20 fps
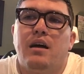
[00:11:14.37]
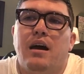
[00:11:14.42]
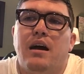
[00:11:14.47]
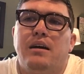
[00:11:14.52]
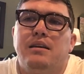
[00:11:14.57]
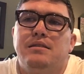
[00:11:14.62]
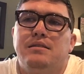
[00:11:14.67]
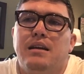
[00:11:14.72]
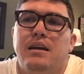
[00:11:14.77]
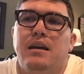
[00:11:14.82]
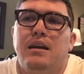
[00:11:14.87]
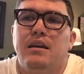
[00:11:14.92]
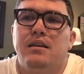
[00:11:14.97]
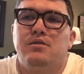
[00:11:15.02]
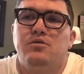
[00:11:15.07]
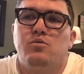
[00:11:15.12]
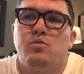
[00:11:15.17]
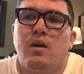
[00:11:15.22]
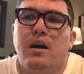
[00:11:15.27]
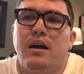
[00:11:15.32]

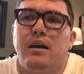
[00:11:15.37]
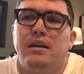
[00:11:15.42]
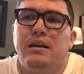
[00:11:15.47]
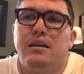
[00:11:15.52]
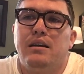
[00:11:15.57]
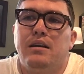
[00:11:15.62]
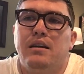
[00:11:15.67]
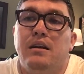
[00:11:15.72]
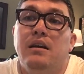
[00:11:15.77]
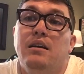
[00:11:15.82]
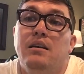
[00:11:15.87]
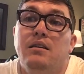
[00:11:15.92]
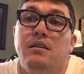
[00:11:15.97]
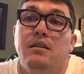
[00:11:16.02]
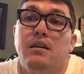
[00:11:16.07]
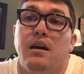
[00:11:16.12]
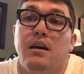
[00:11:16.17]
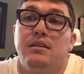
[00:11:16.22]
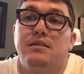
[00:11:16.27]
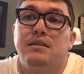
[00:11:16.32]
Isaiah's writing
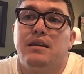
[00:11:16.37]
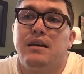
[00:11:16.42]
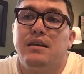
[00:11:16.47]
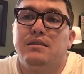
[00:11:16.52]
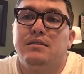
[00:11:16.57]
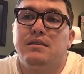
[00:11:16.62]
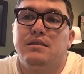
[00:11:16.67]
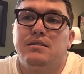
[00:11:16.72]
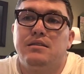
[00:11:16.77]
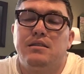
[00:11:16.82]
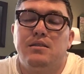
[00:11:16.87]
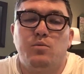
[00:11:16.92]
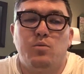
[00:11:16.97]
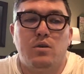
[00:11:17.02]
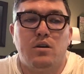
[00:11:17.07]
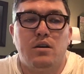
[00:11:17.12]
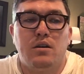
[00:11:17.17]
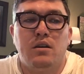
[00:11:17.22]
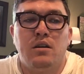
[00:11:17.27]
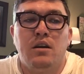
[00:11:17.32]
in Isaiah
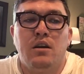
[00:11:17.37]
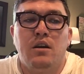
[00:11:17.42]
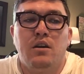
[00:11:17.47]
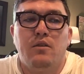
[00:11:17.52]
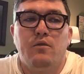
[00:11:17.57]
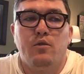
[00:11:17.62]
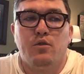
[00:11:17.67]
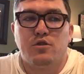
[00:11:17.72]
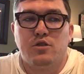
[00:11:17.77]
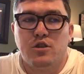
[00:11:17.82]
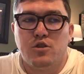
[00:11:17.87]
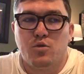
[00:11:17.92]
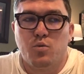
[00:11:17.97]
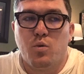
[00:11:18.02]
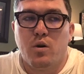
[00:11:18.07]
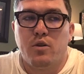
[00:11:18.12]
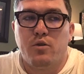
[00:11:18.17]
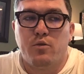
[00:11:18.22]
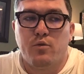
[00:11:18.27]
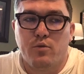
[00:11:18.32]
61, verses
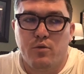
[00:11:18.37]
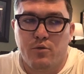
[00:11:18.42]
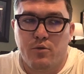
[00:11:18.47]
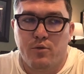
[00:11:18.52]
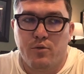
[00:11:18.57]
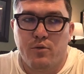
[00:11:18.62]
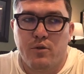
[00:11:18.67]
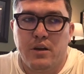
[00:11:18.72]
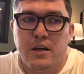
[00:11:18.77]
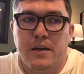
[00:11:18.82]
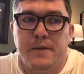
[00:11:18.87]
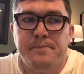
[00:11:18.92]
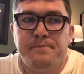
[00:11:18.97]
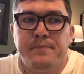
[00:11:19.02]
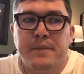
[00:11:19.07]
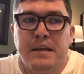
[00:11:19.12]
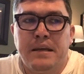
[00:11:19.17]
1 through 3.